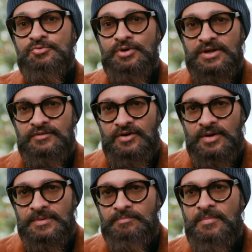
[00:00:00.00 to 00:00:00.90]
the work
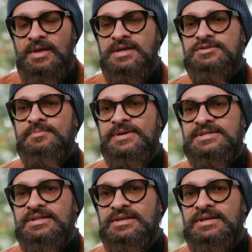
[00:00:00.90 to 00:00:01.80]
environment. So
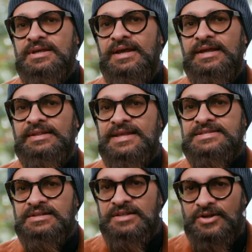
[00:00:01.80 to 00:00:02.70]
basically a
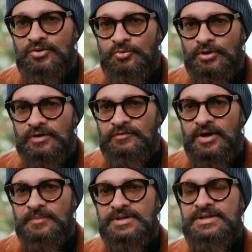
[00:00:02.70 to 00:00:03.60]
less cluttered work
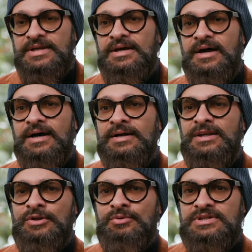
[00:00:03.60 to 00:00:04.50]
environment.
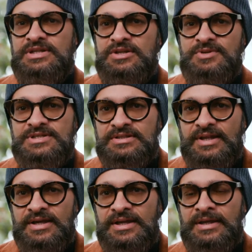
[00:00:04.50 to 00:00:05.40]
Decreased
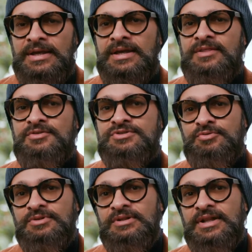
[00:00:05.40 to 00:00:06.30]
lighting. There's
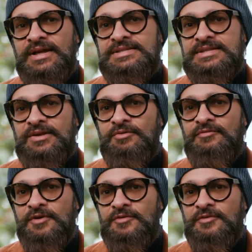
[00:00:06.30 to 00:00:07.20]
certain lights that are
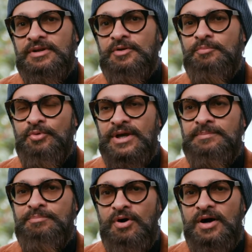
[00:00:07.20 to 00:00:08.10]
very, very, bright
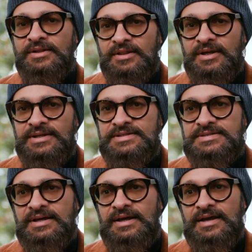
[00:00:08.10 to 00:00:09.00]
pot
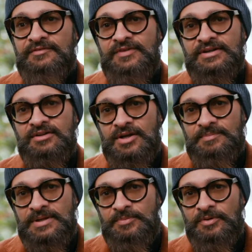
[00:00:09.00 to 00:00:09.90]
lights affect a lot of
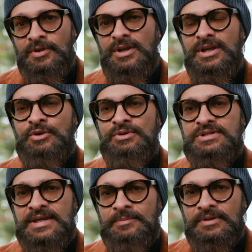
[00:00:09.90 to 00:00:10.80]
people. You know,
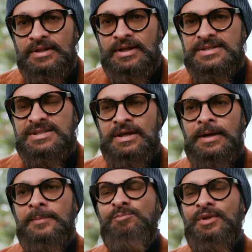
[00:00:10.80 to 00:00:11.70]
dimmed lights,
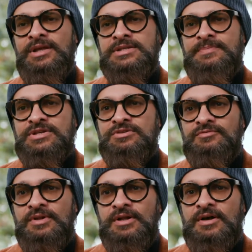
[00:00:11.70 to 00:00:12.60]
special
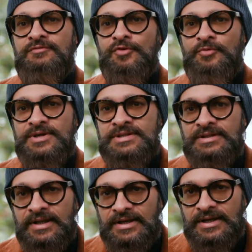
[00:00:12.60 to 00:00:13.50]

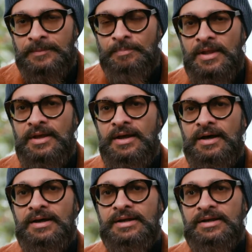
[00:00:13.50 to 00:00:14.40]
fluorescent lighting
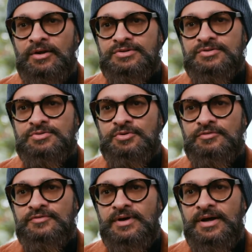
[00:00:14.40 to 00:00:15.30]
can also sort of,